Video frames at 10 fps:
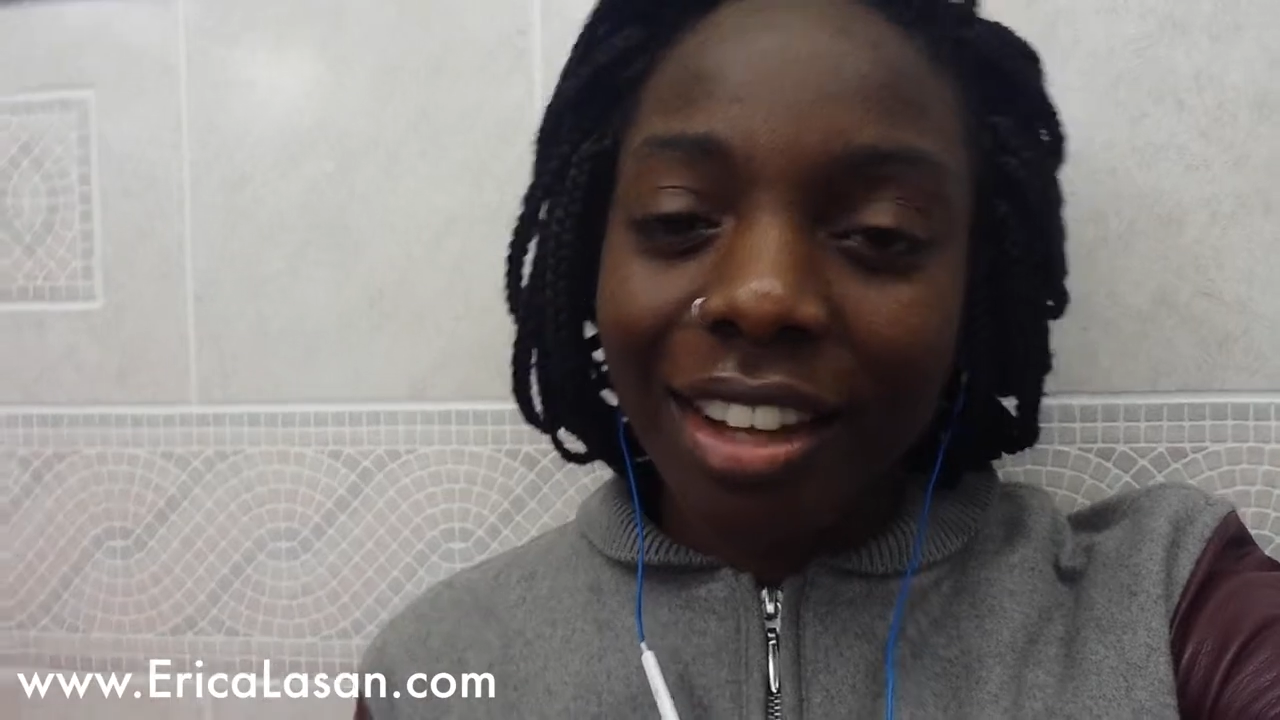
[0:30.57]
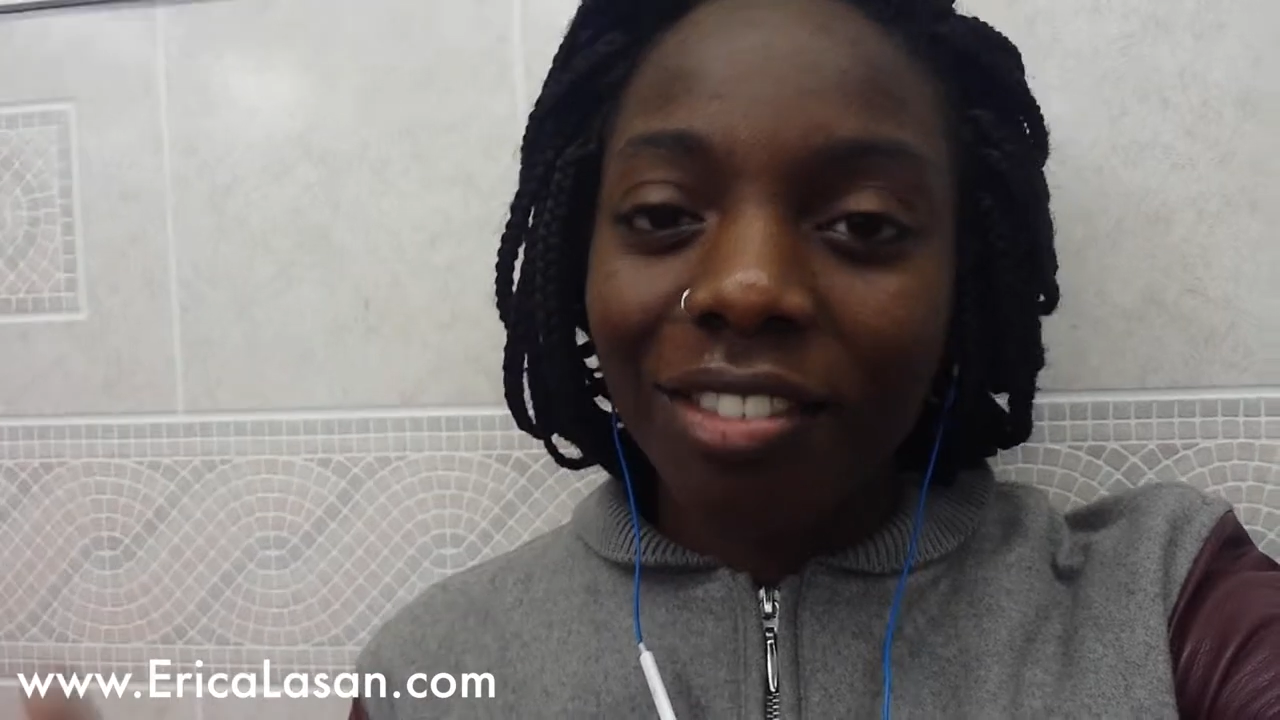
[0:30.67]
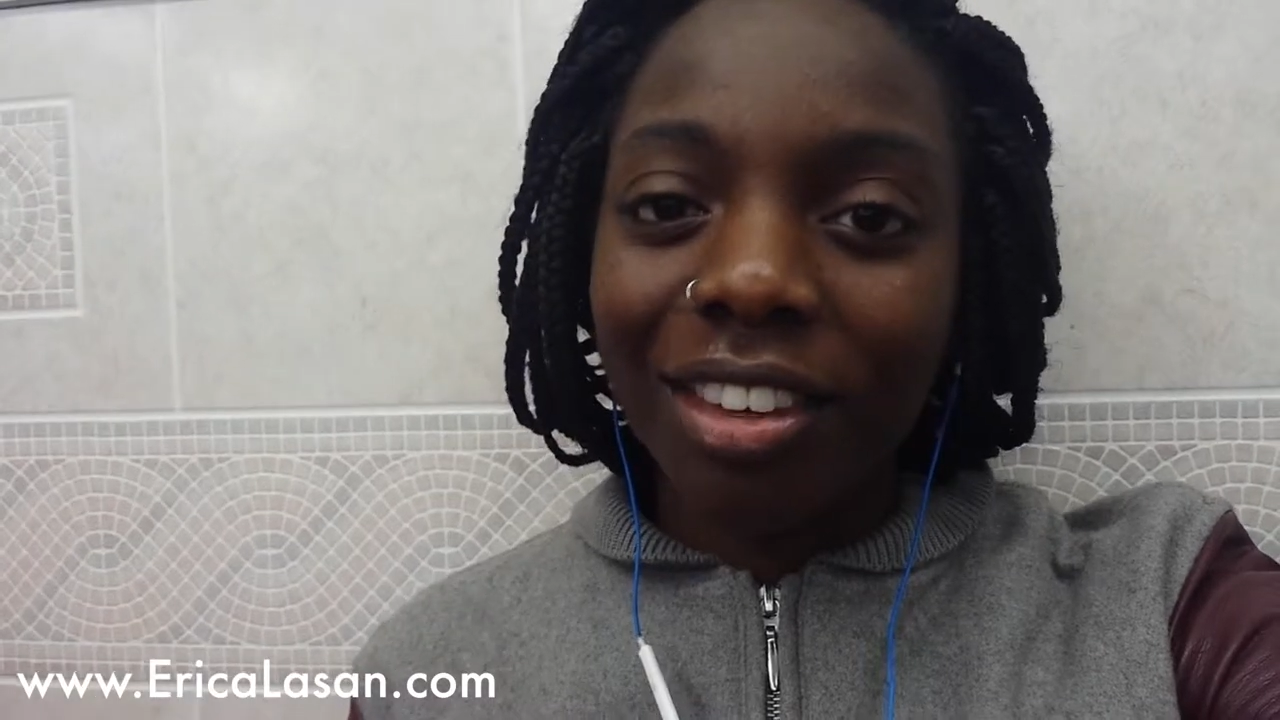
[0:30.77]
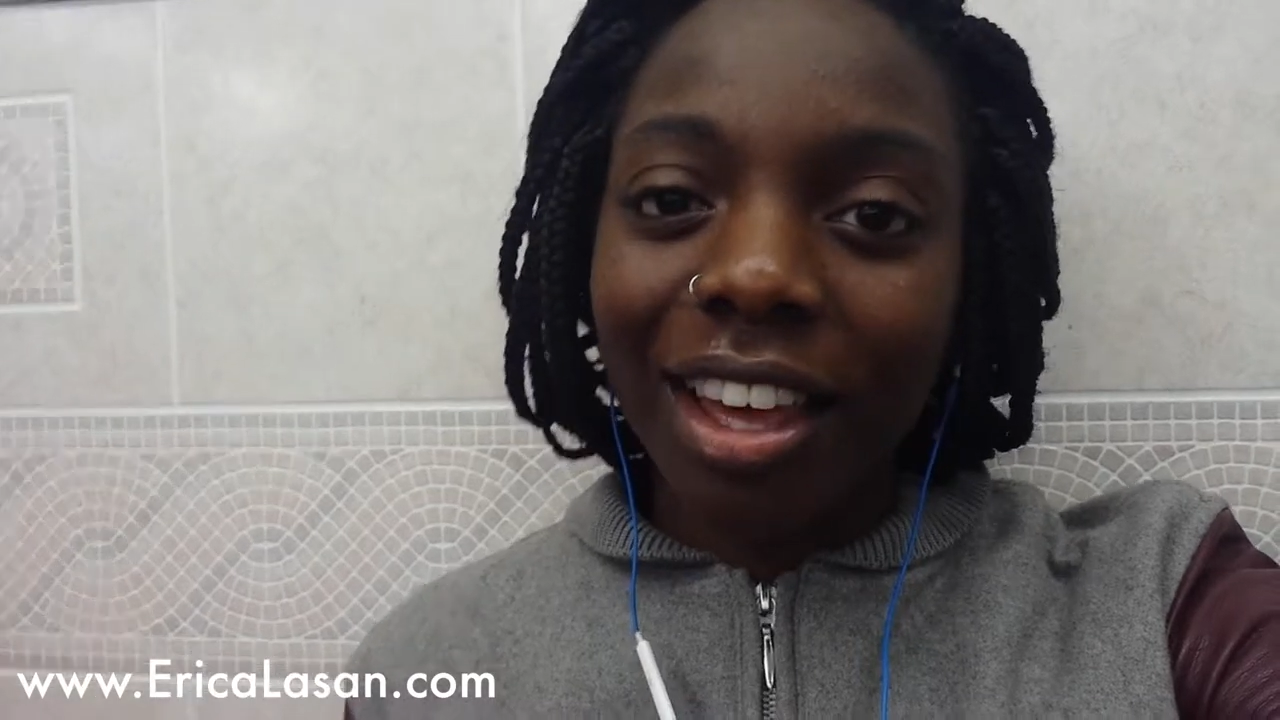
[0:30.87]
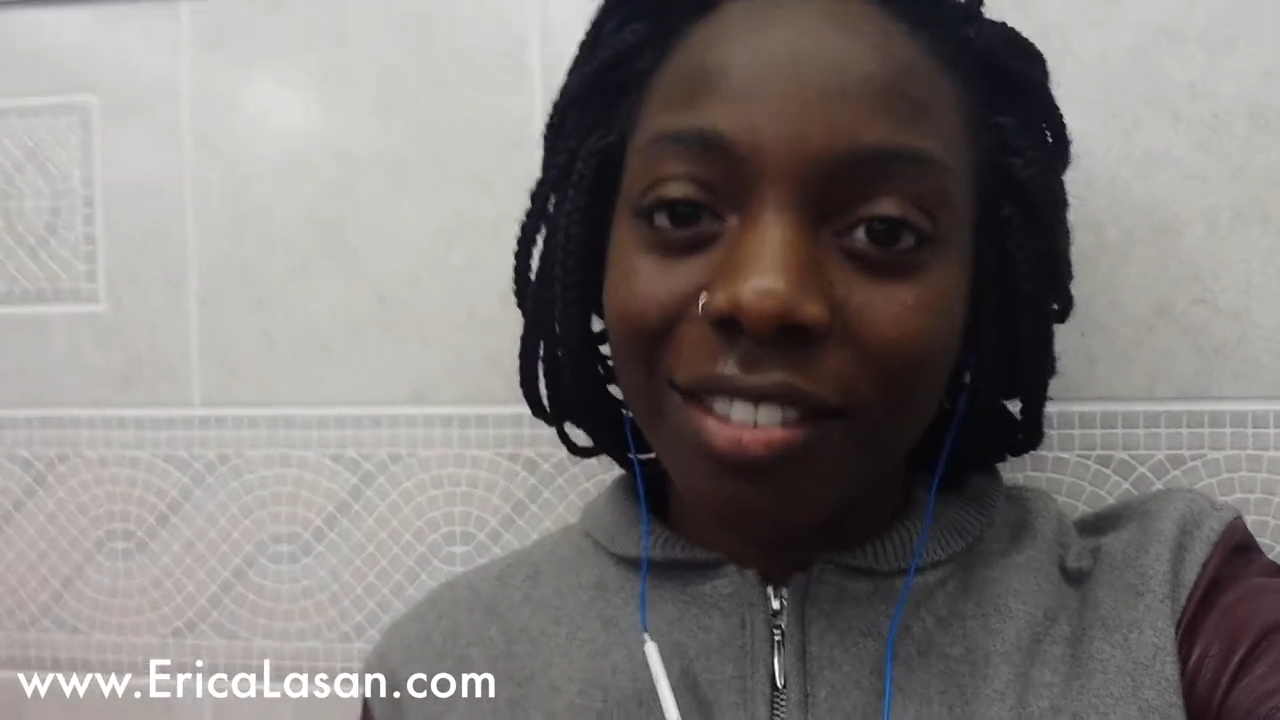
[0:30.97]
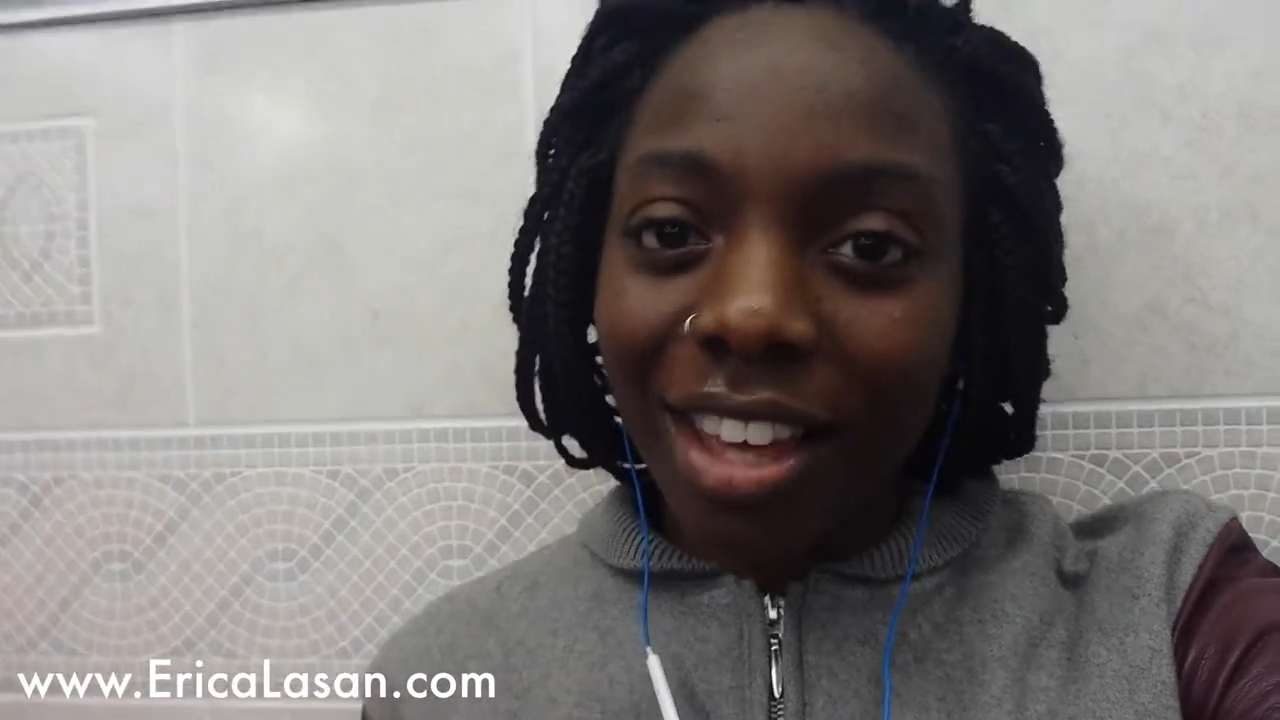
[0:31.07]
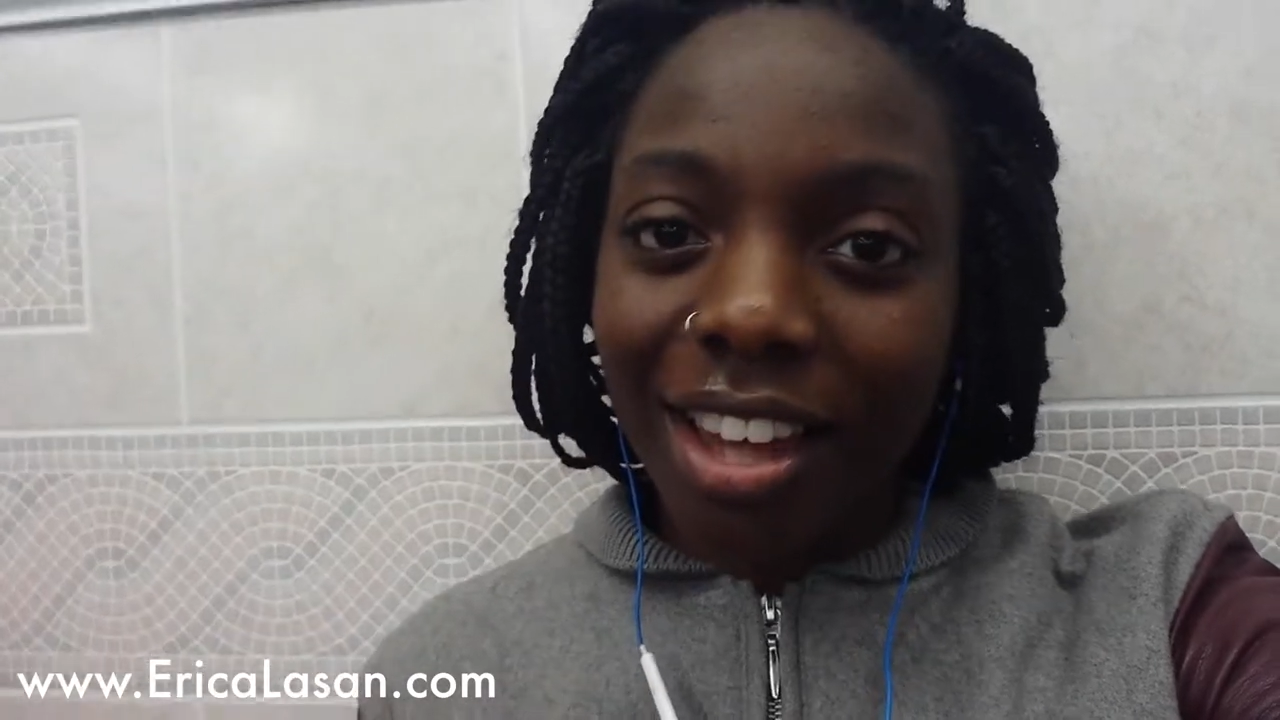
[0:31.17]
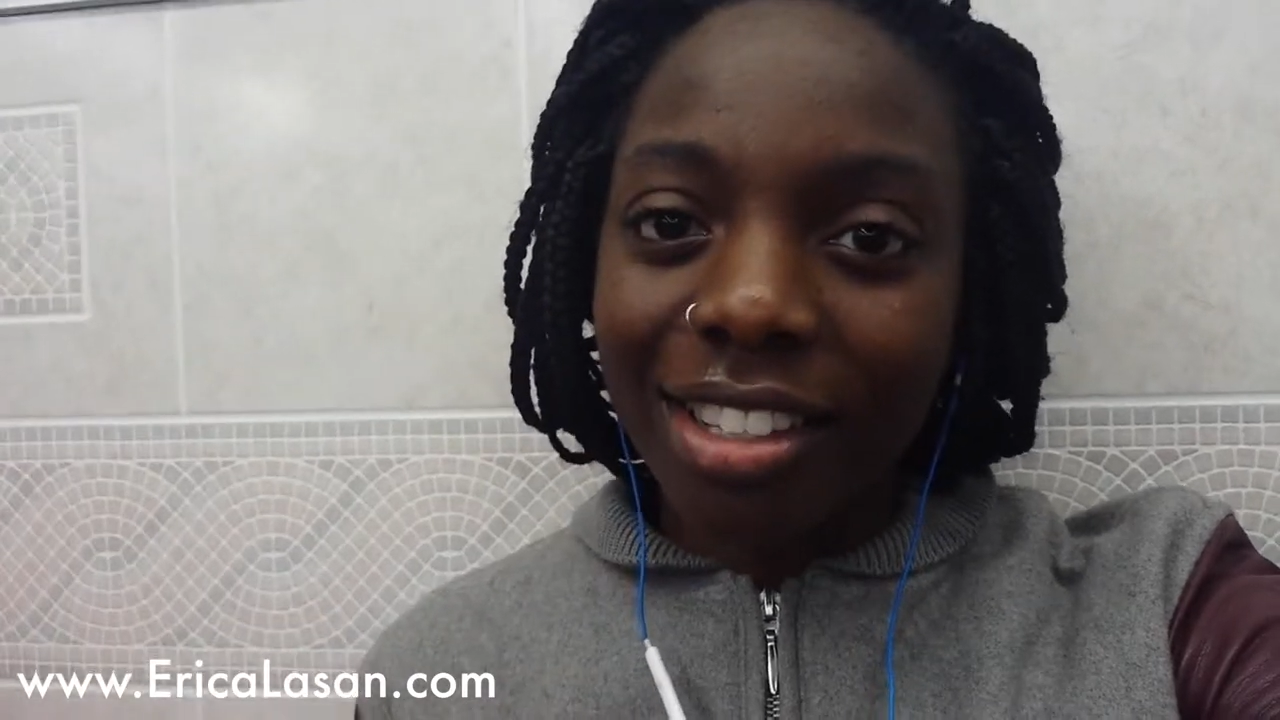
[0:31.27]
Definitely have to